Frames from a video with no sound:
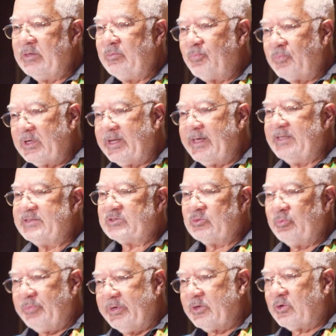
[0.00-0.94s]
plays a
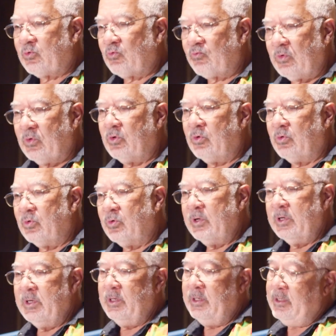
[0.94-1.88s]
bigger
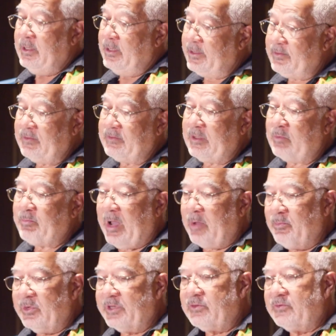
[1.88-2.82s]
role other than my
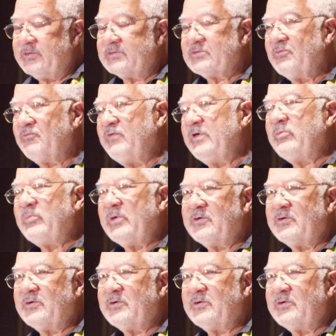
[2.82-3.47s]
mother as a female,